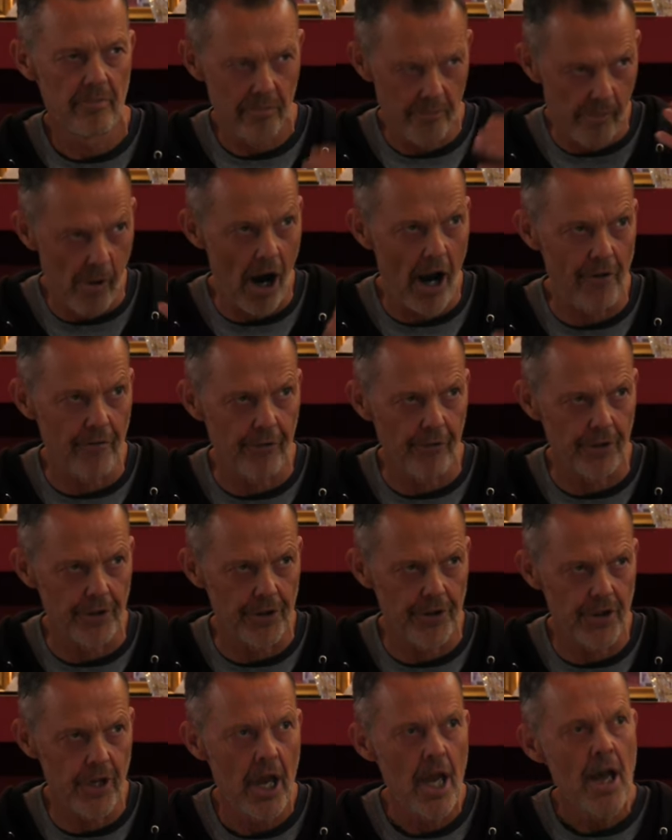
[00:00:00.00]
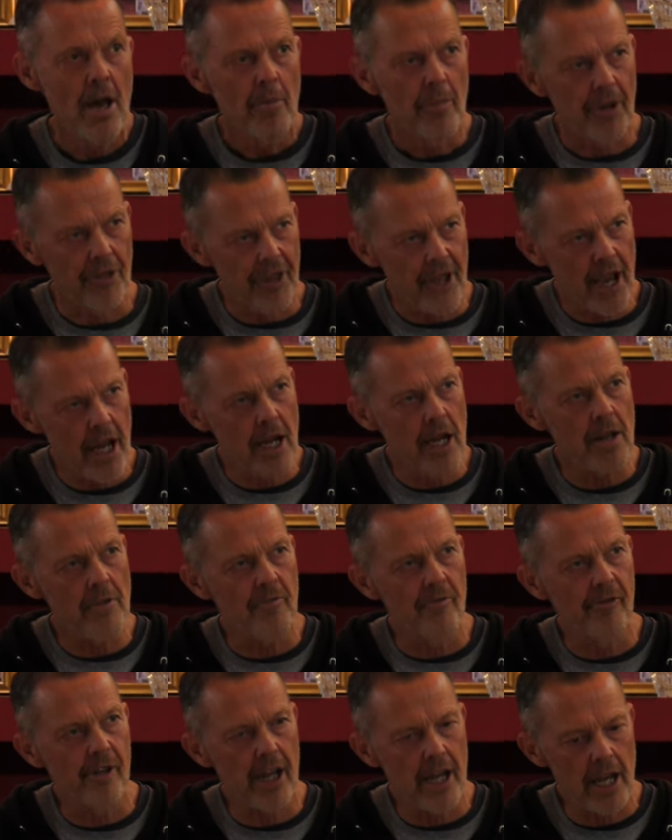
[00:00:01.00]
mindfulness. But then
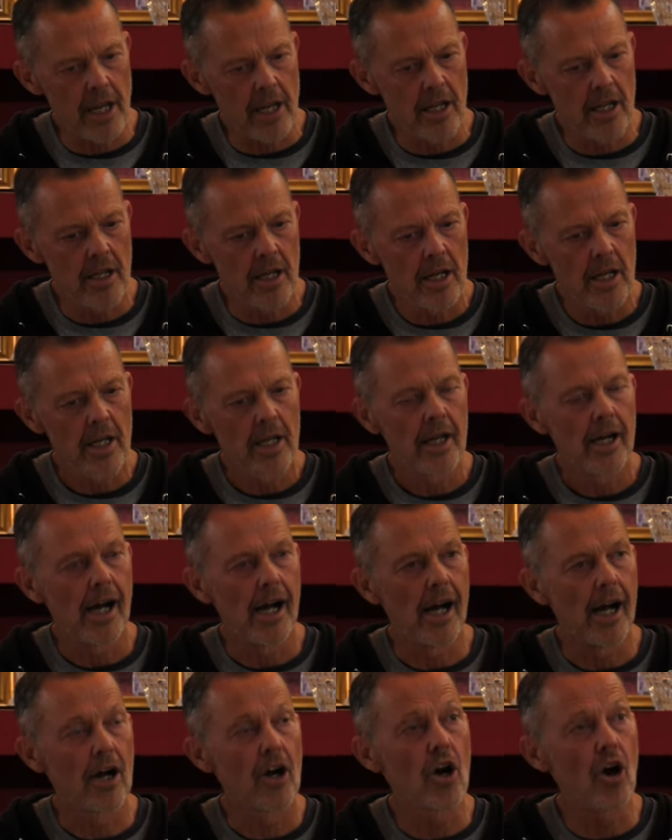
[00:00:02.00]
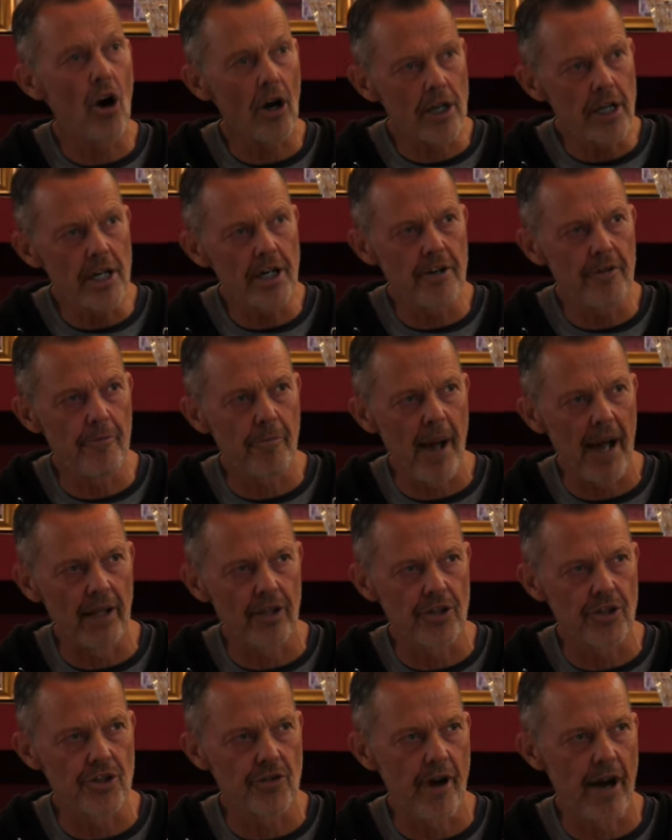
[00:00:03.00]
in, in uh, cognitive
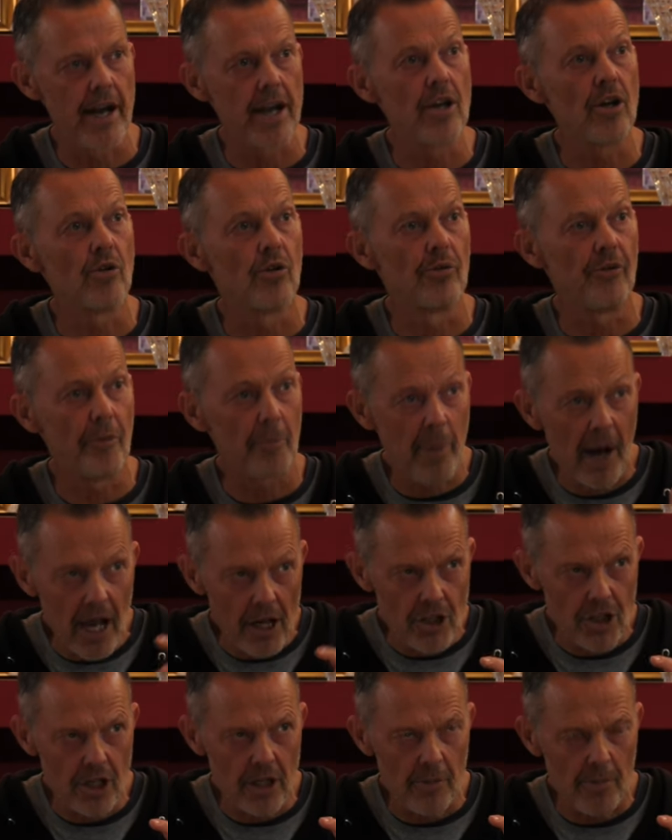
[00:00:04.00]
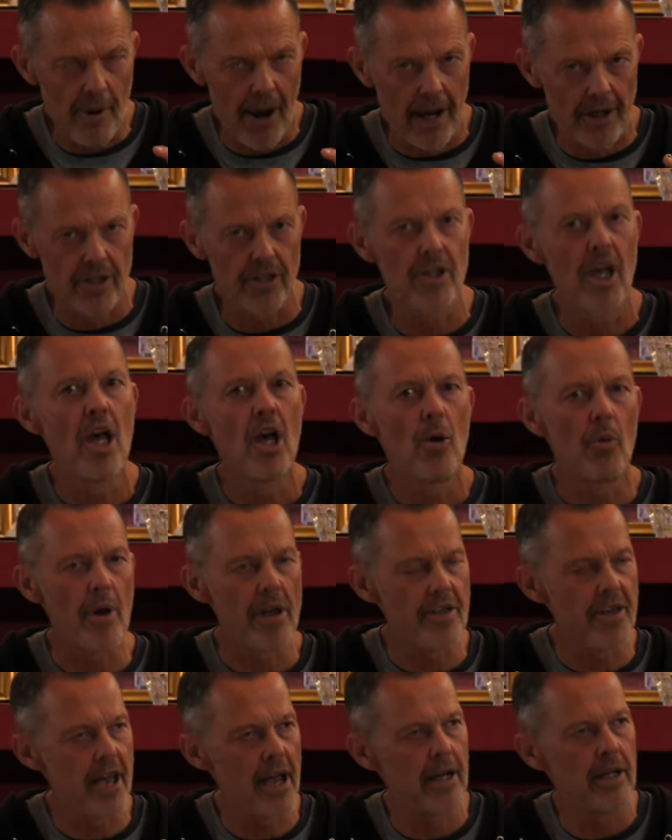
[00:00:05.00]
balance training or vipassana practice, we
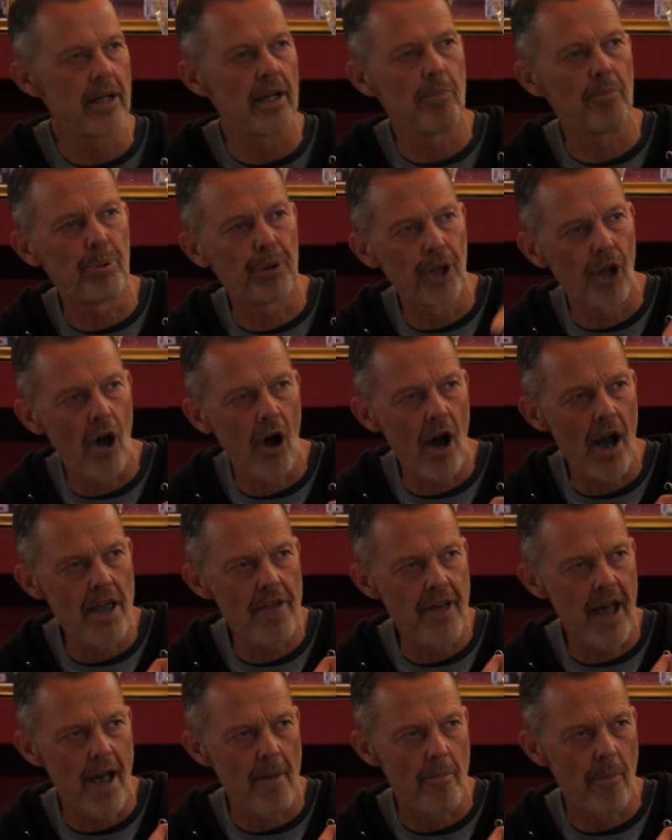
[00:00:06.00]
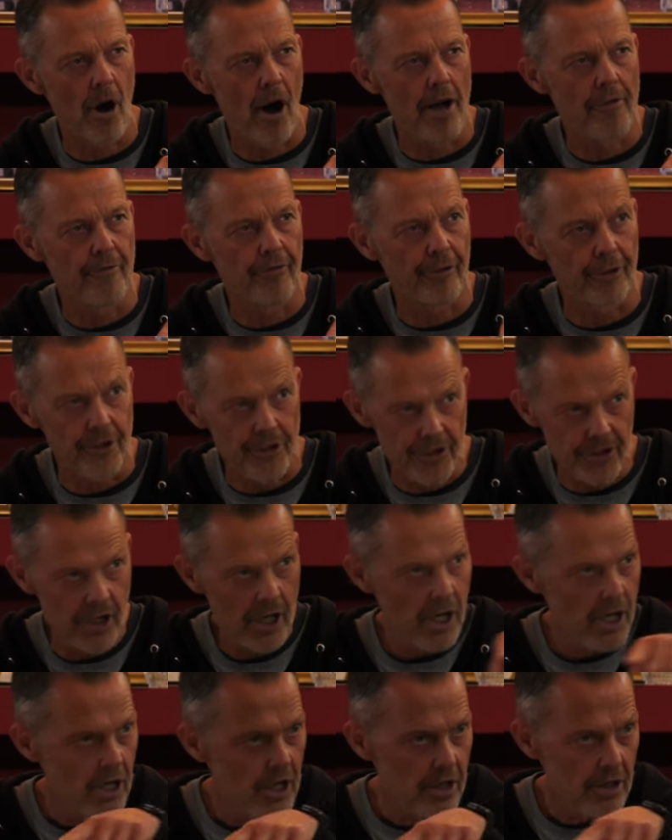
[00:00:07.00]
then apply that mindfulness
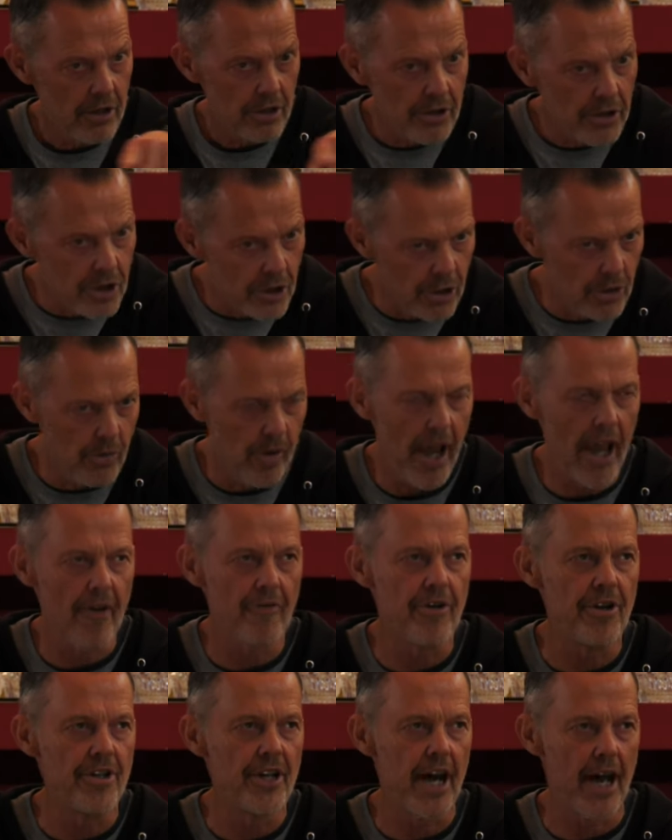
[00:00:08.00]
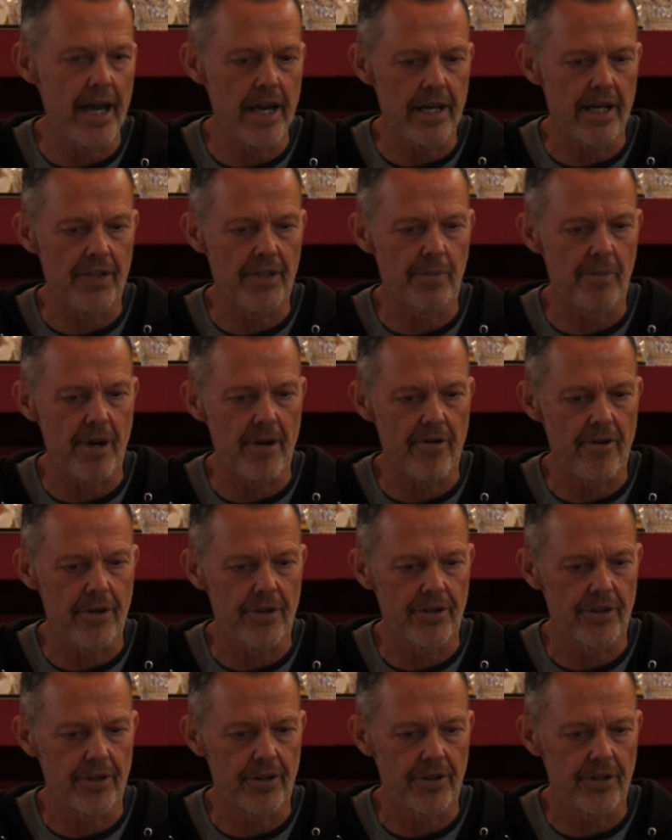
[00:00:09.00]
to everyday
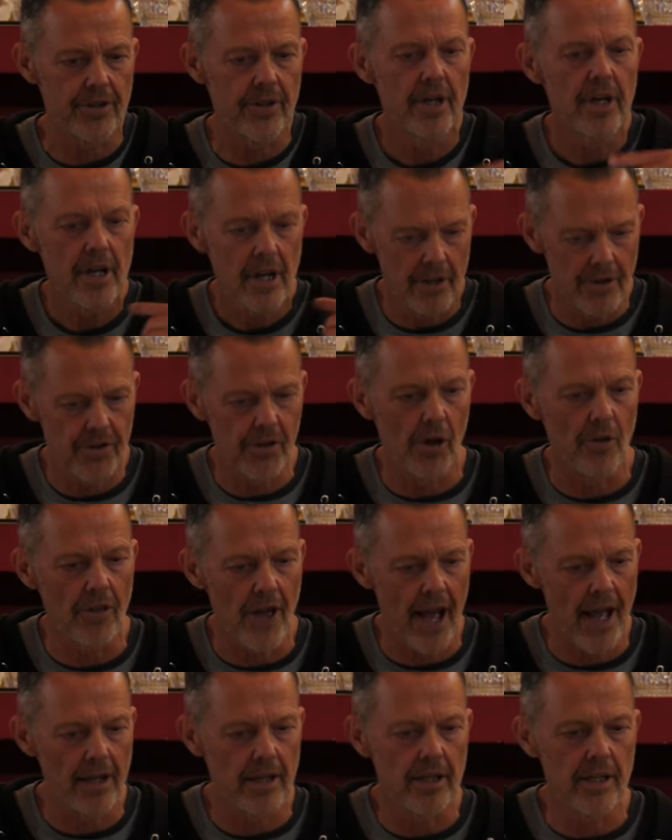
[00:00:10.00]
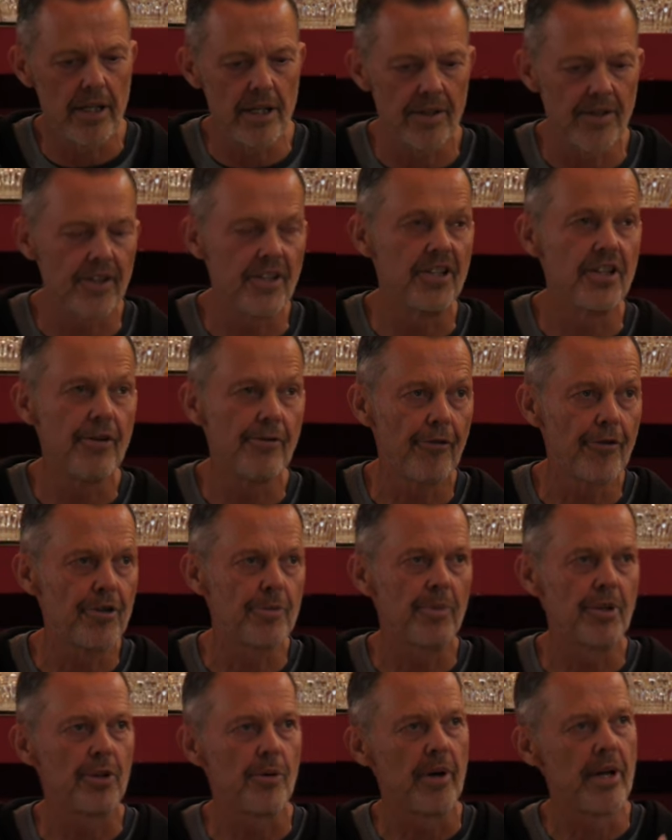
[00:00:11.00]
experiences. And so that is the difference
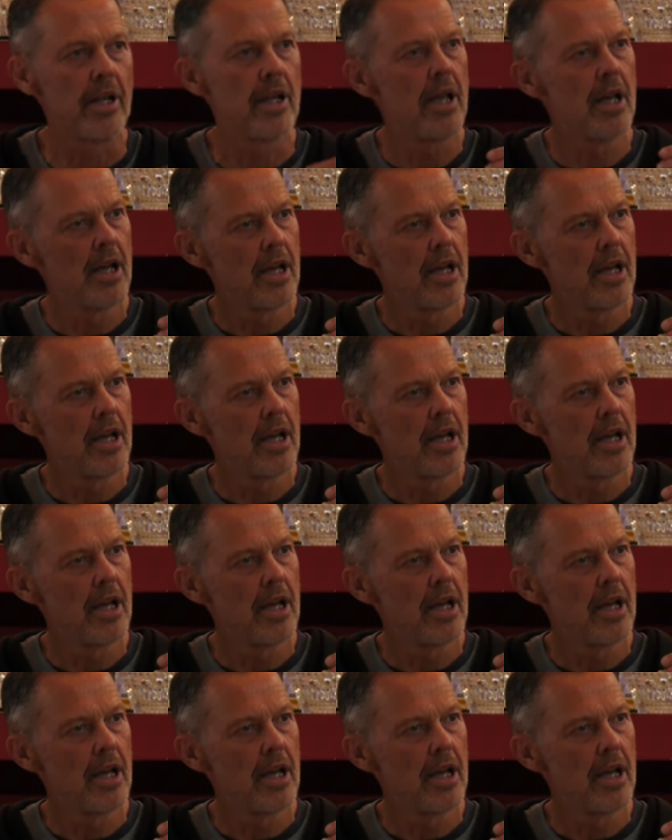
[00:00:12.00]
between